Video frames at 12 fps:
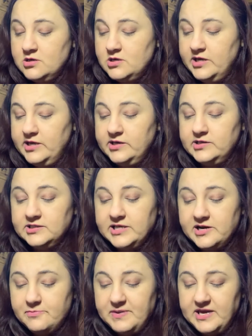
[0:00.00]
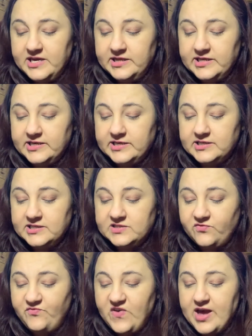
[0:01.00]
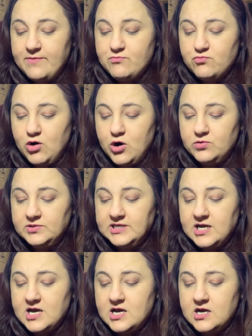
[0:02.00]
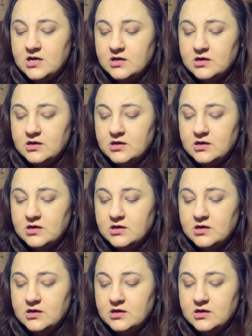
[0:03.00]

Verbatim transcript: is going to be this Femme Rosa.